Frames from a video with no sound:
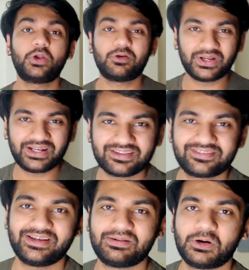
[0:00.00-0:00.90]
okay, one
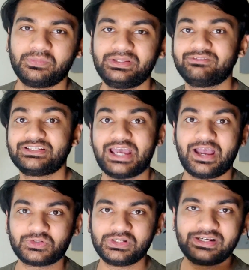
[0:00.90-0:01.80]
last thing about me which
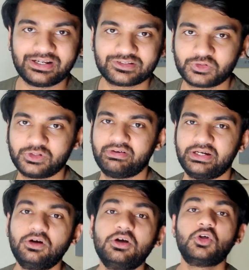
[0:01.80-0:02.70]
actually relates to the
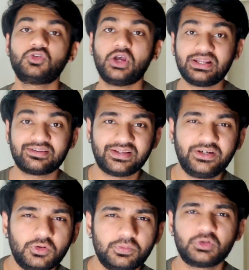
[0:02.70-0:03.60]
video. So I
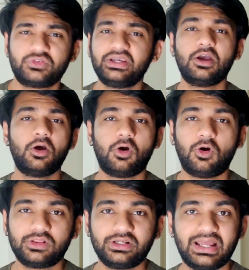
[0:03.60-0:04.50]
listen to music
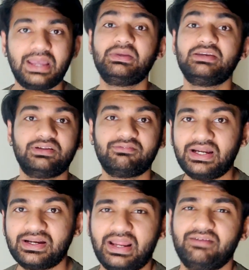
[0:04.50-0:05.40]
all the time, even
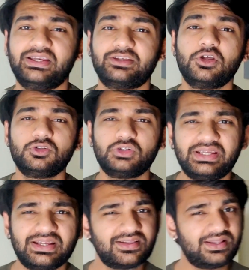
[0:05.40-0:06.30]
while driving.
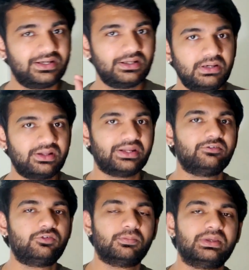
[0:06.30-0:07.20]
So it gets a little bit
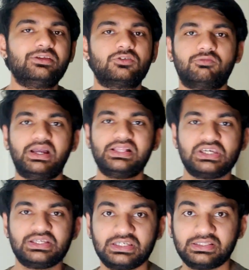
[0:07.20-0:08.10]
tricky for me while
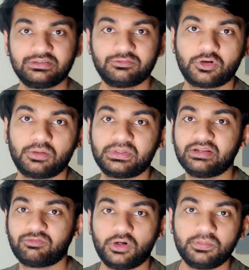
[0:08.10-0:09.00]
changing from
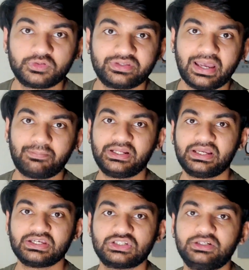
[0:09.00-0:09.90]
the default music
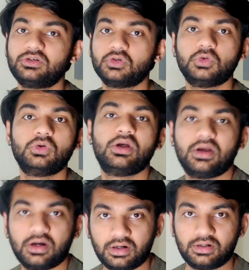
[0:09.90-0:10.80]
application to
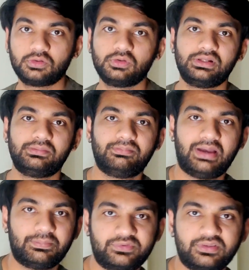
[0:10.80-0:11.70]
uh, Google
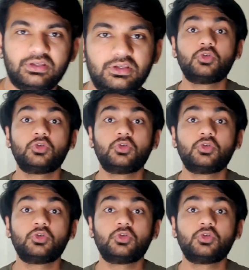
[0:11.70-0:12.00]
Maps.